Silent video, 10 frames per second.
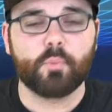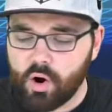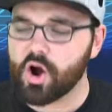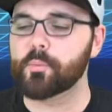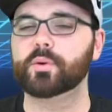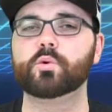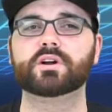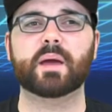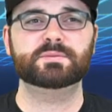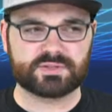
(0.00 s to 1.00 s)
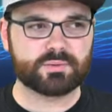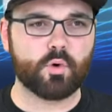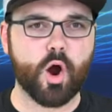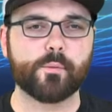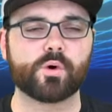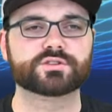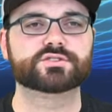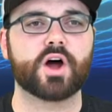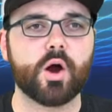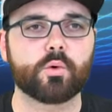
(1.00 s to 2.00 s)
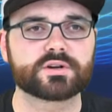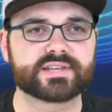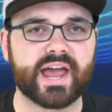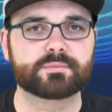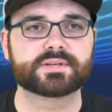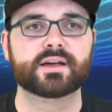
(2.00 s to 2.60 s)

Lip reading: More open world games, especially more open world Star Wars games.